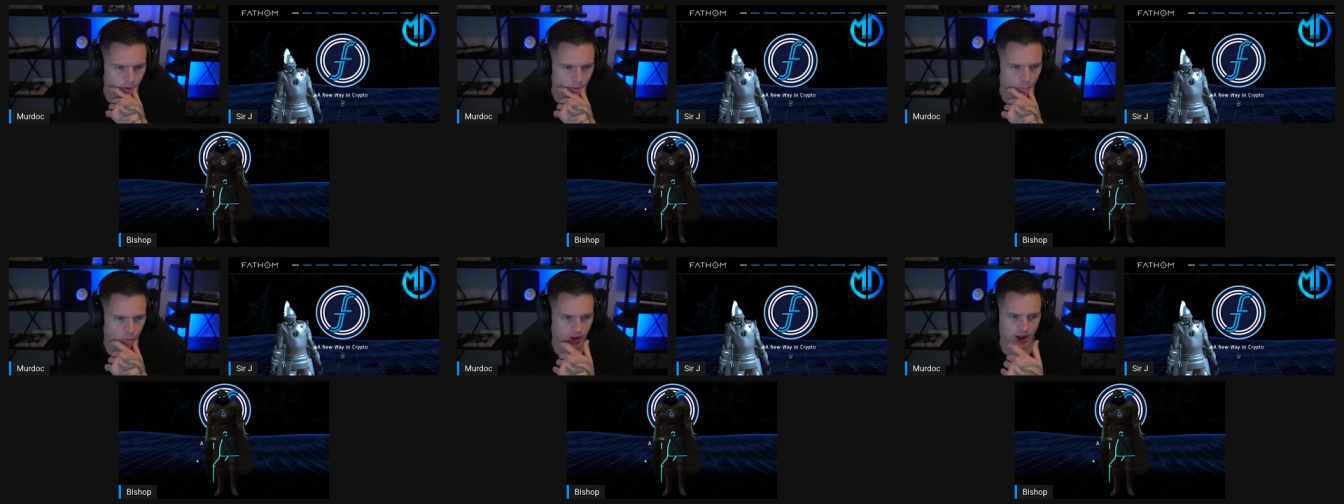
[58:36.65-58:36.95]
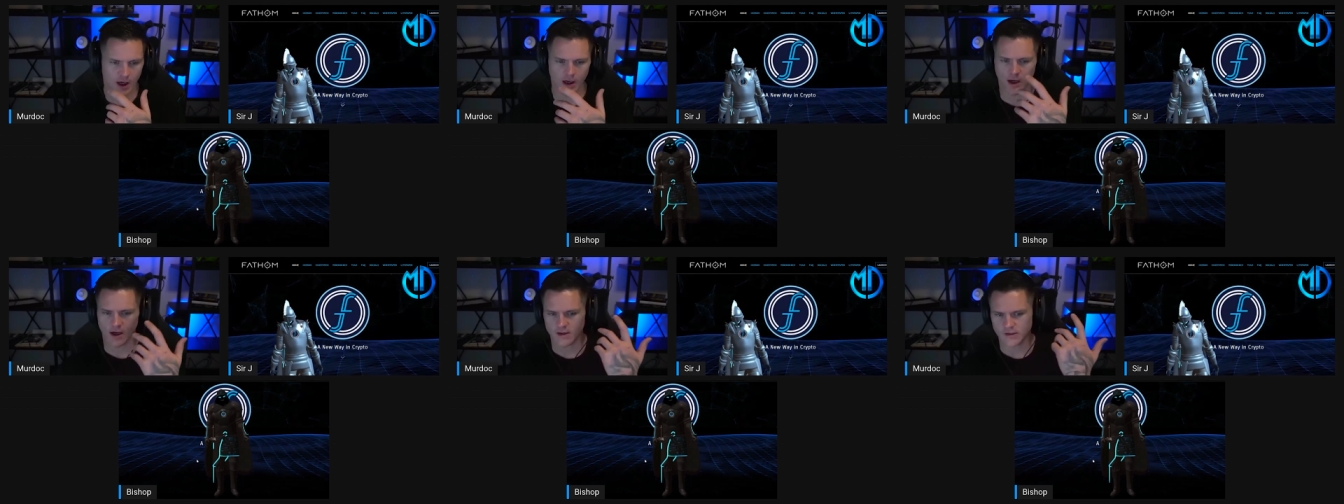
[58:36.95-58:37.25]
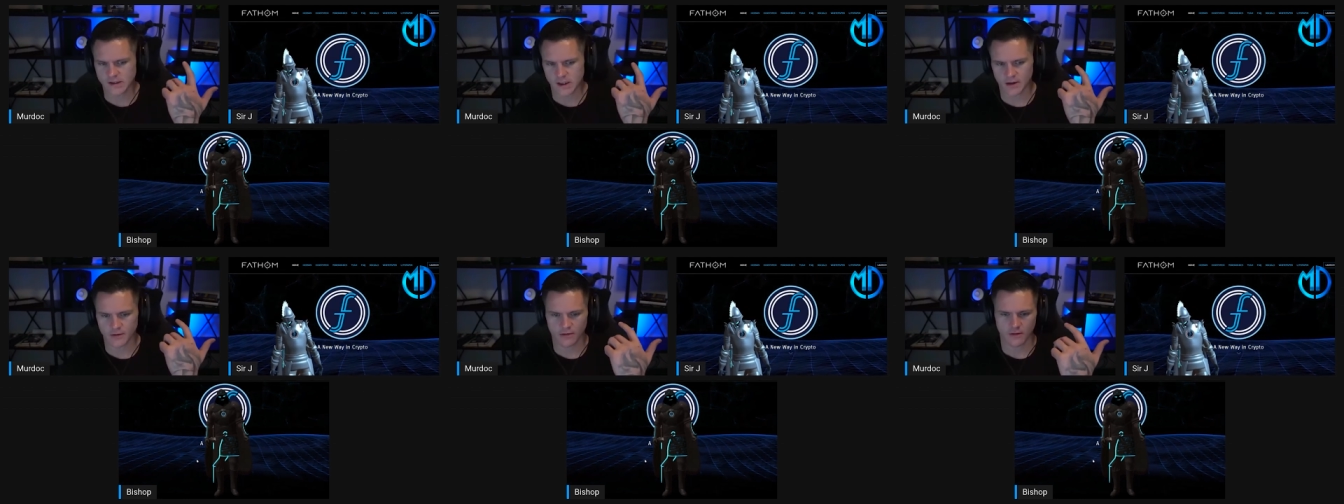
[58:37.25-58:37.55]
but yeah,
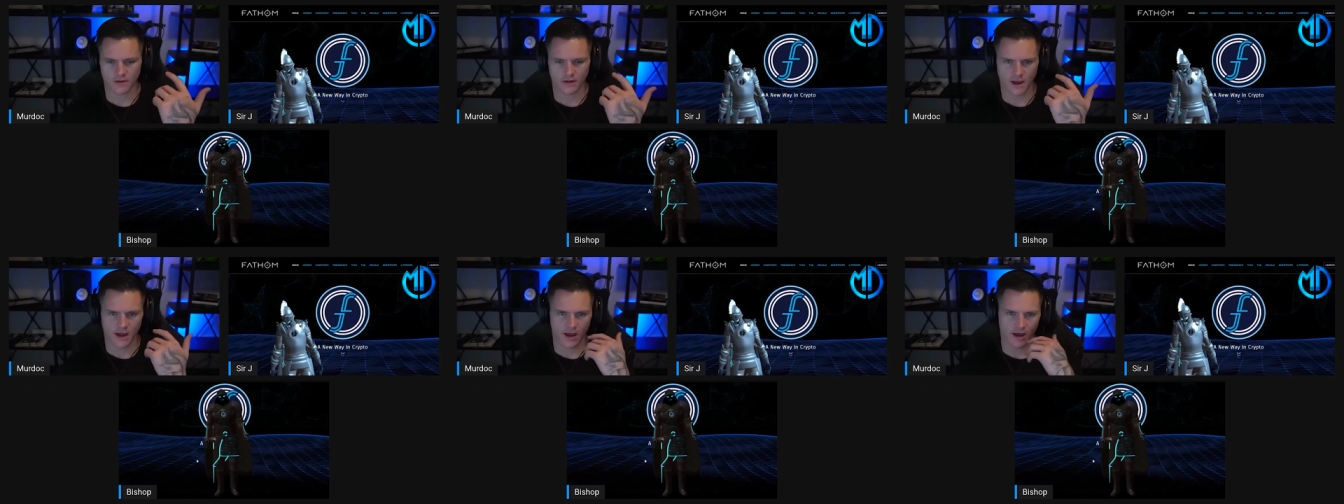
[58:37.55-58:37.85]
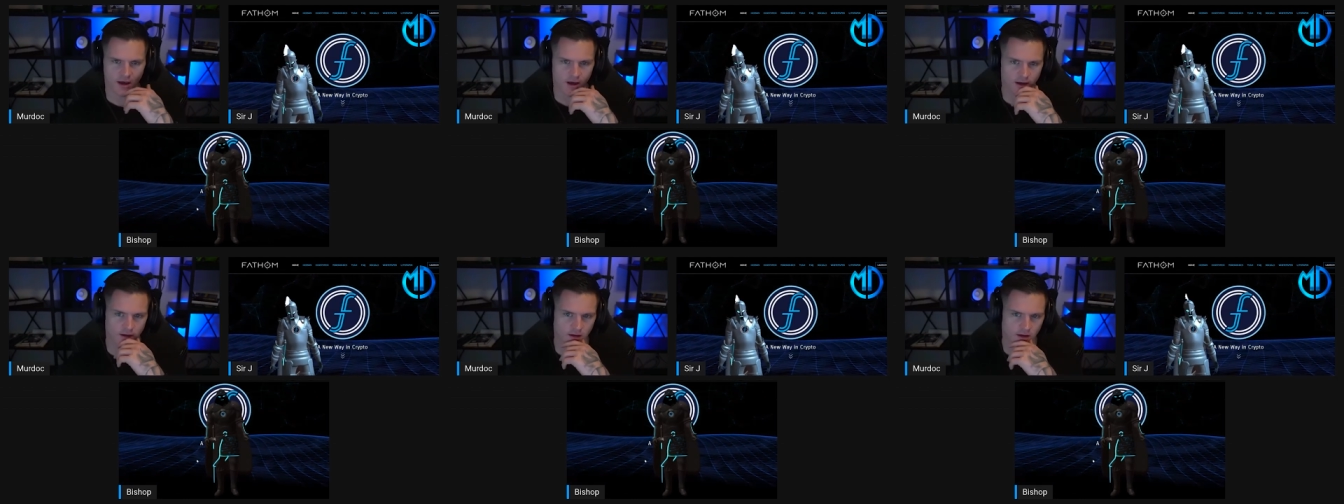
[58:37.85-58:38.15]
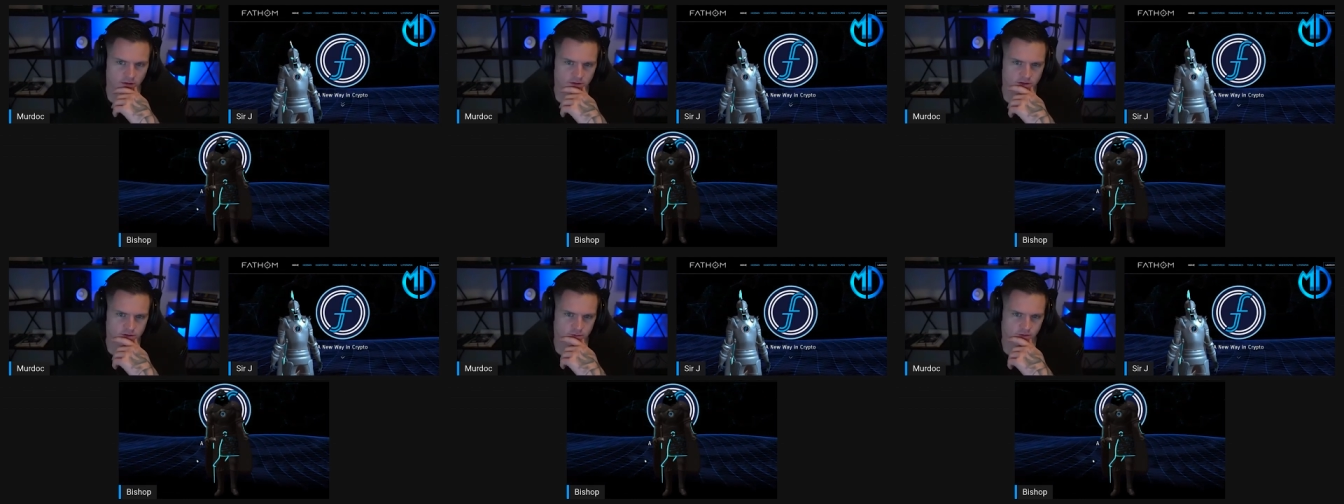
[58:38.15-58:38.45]
guys, other than that, I, I,
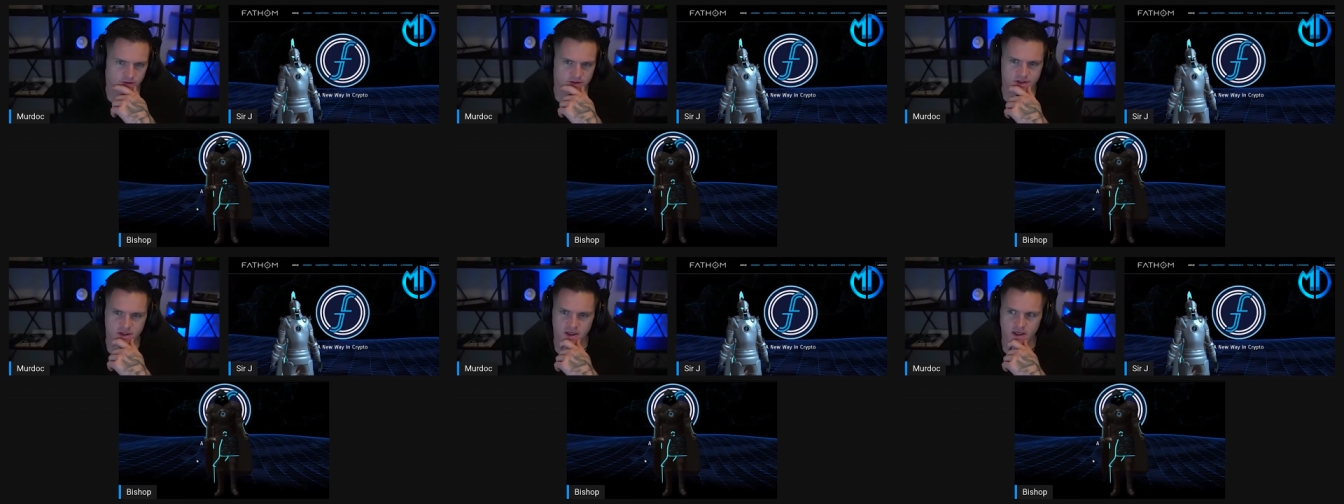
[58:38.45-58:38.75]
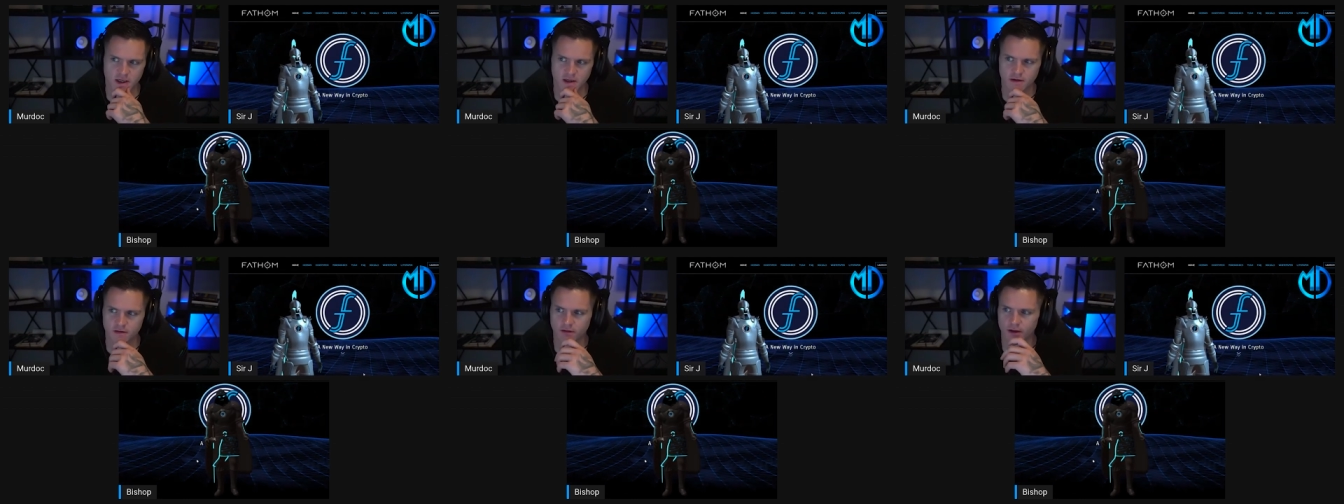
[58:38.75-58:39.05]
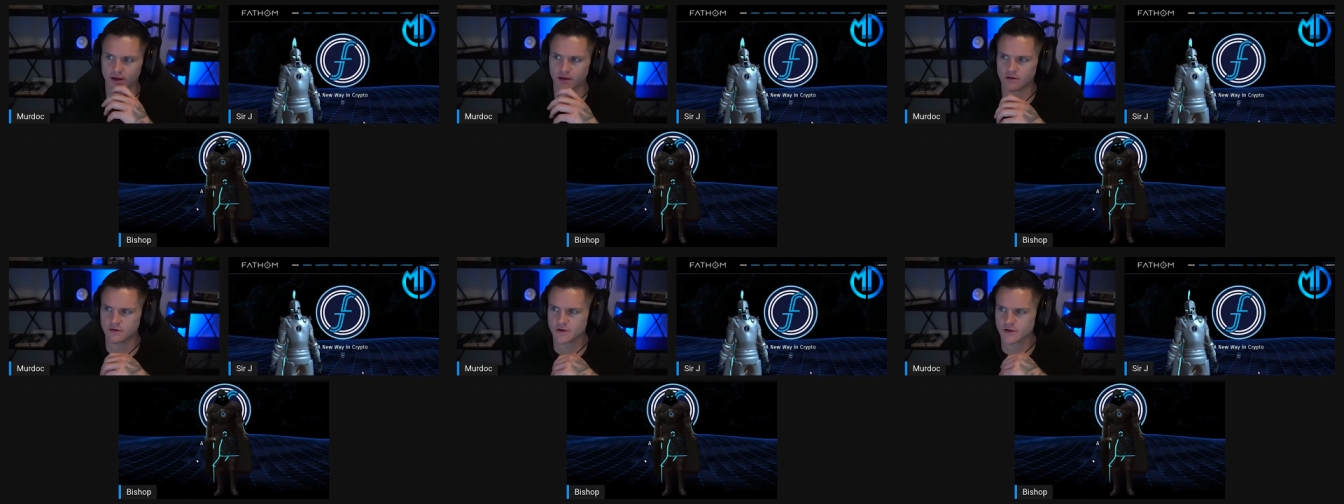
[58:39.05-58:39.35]
just want to say
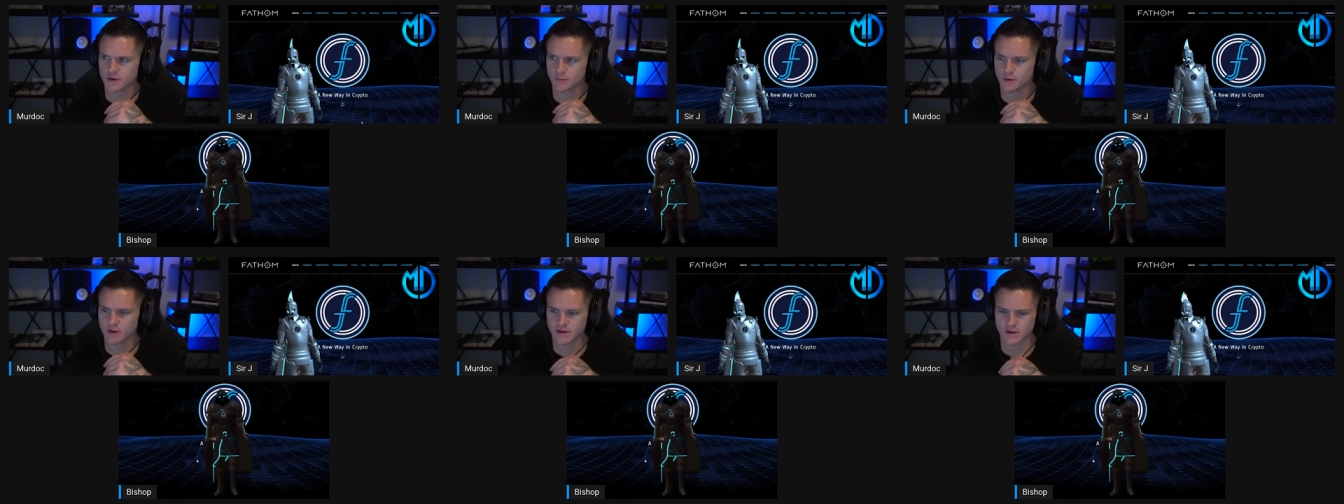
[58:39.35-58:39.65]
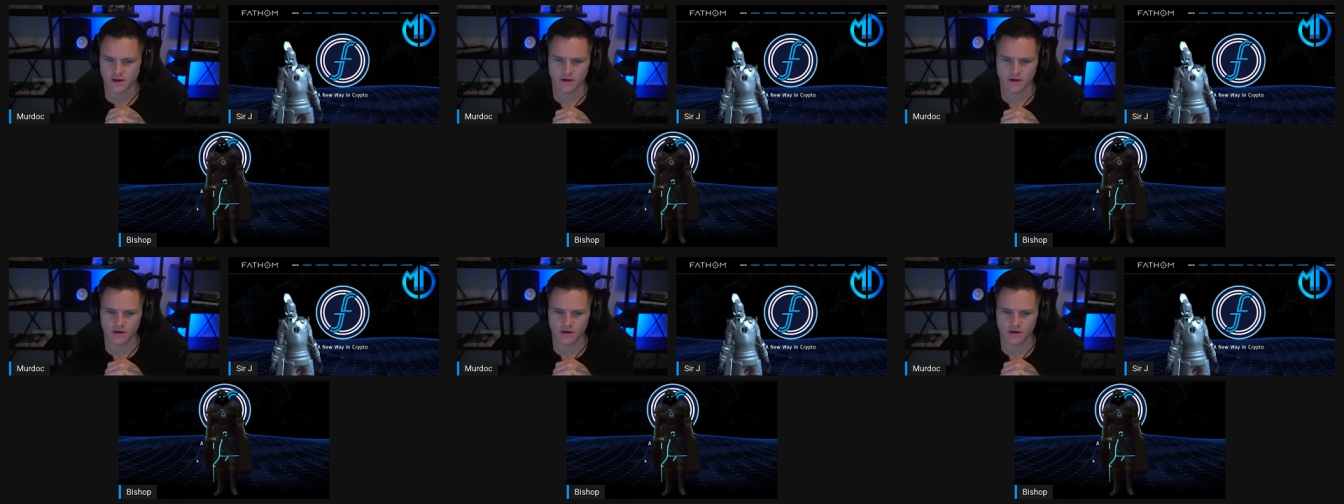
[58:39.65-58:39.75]
thank you so much.